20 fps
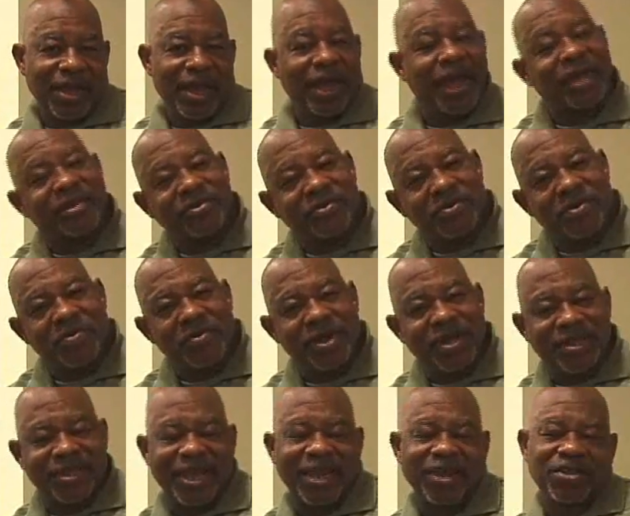And you know
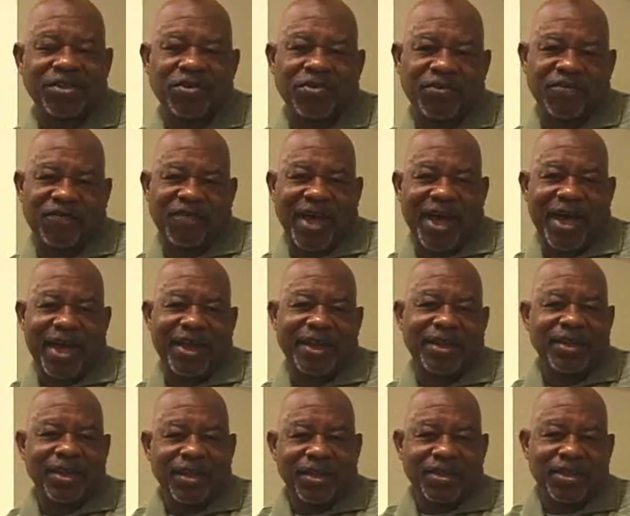what? They glorified
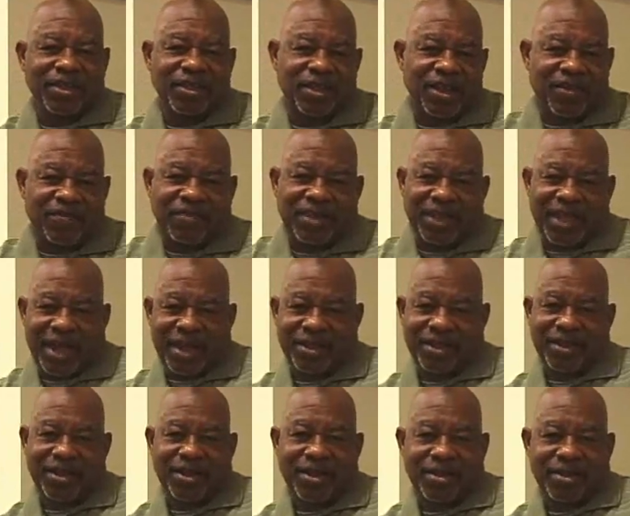the stuff that I'd
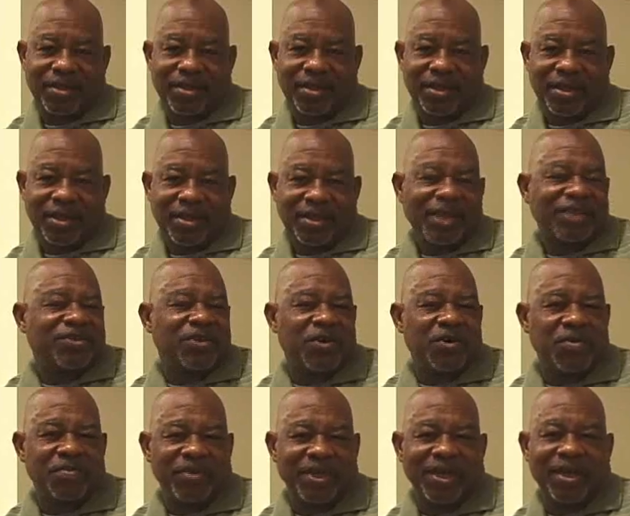done. They
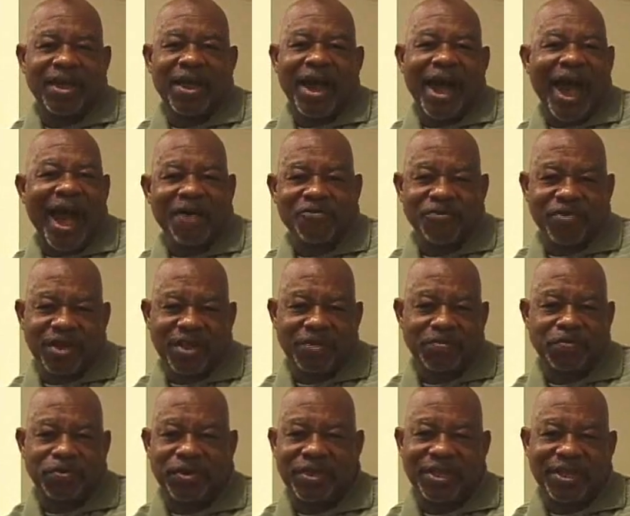told me I really
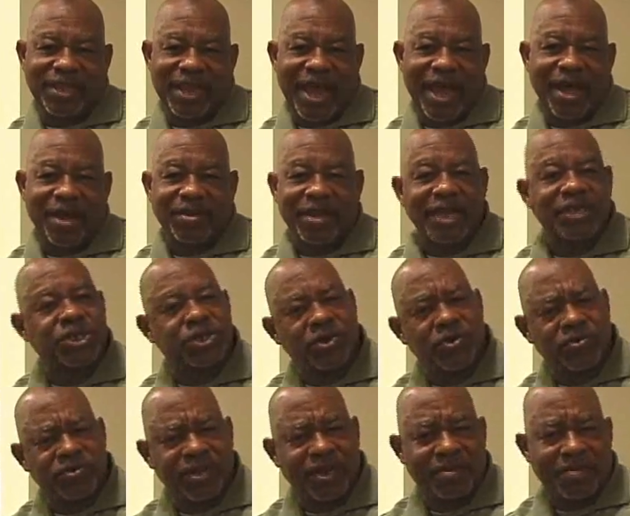put it down. I
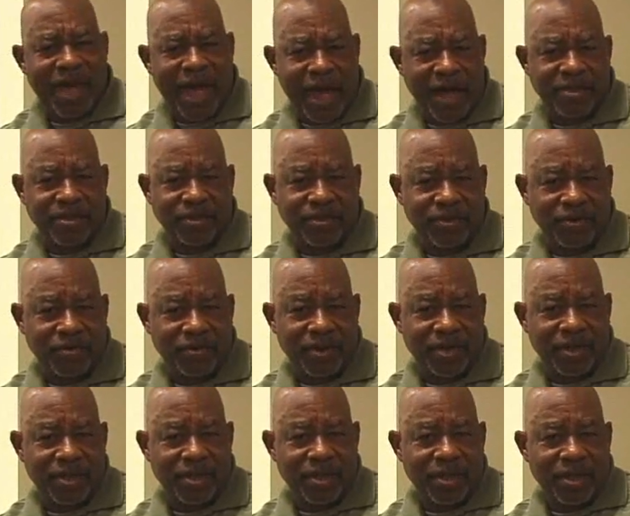showed them how to do it.
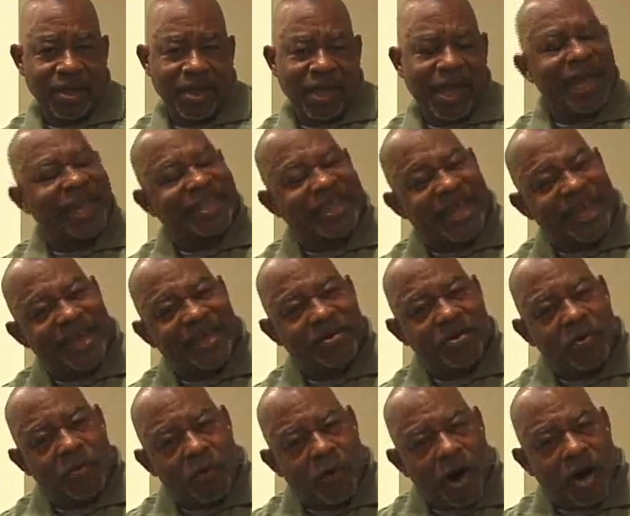And they
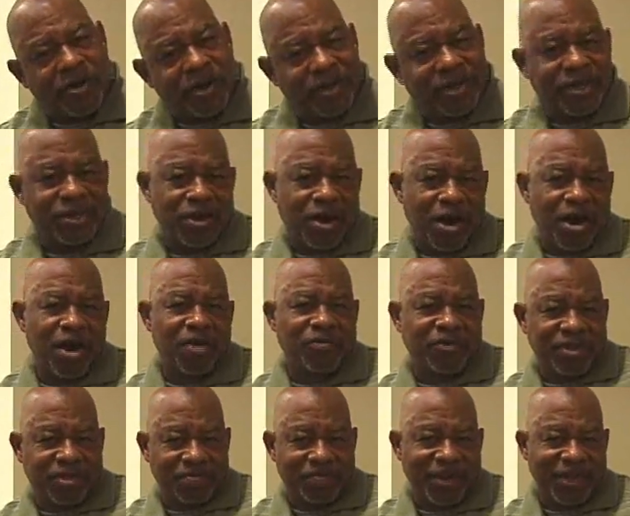walk in the yard
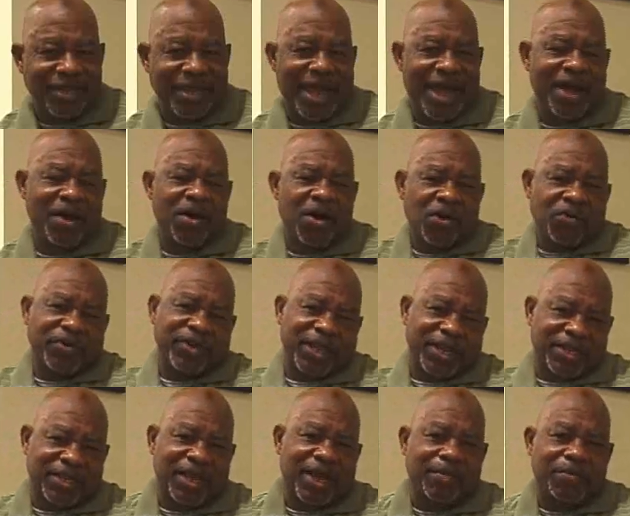with me now with a
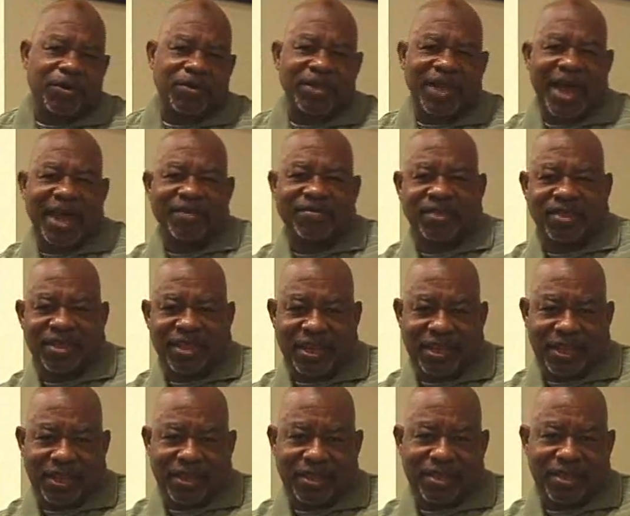double life
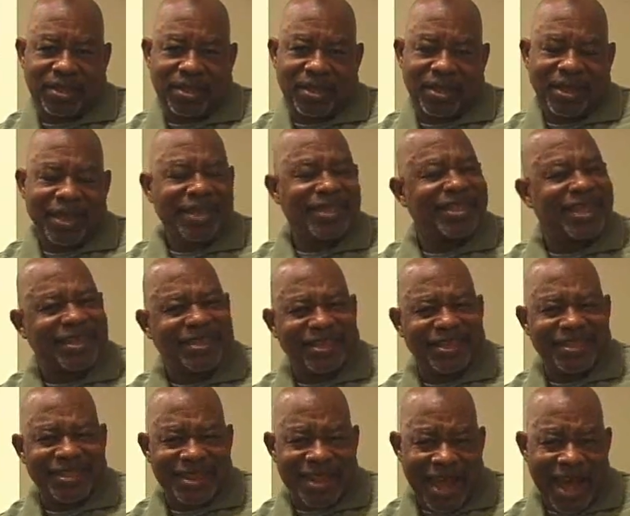sentence. That did
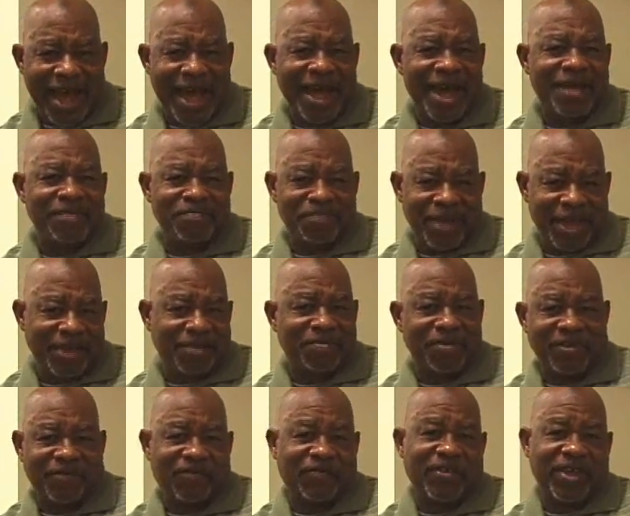not make
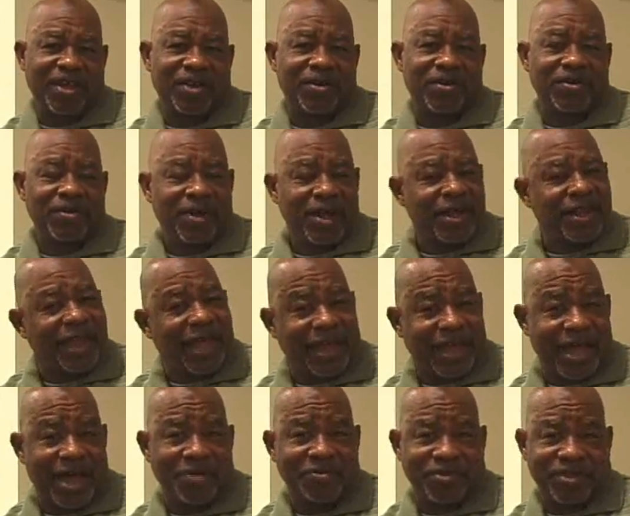me feel like
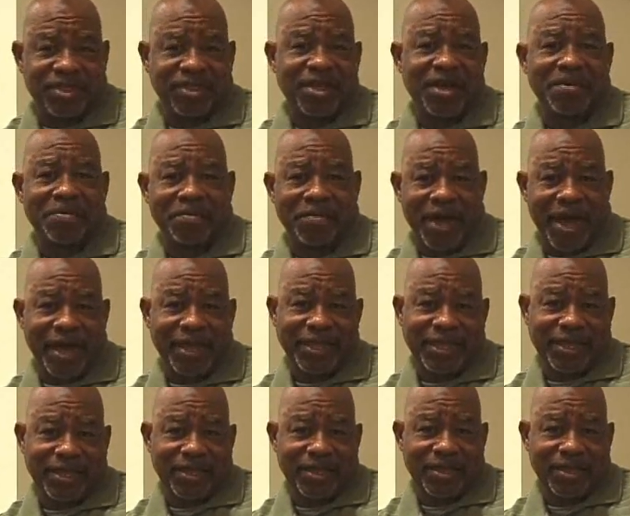I was somebody.